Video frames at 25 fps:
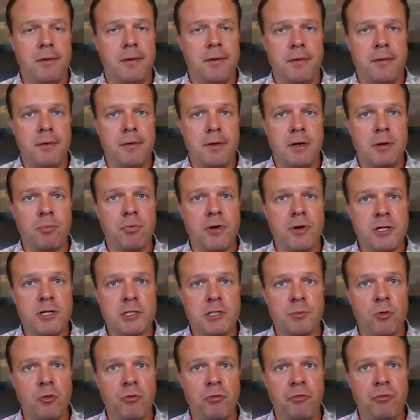an
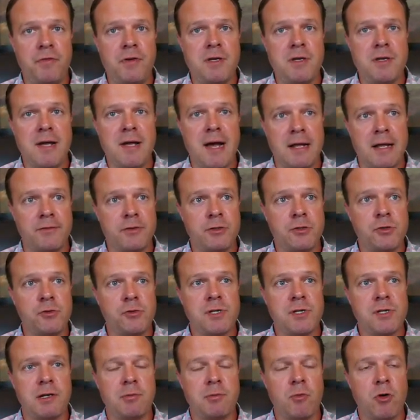appreciable fee out of a
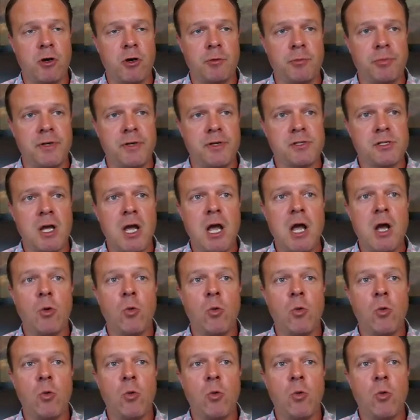two-sided marketplace,